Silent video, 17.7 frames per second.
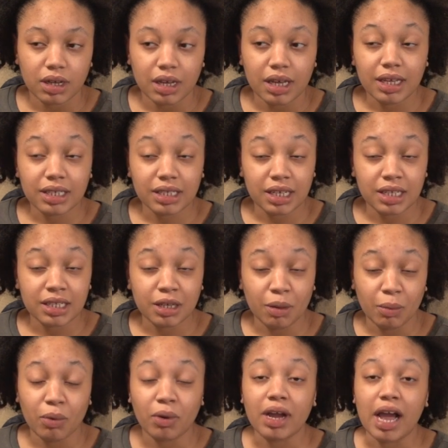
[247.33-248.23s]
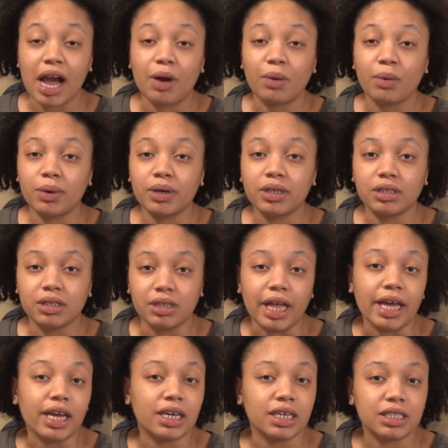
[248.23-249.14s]
Yes, at some point I would
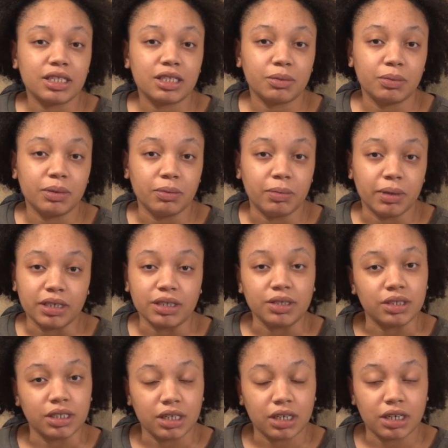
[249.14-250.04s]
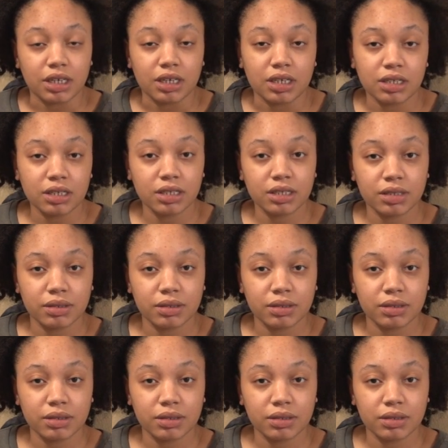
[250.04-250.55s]
like it to be bigger than it is.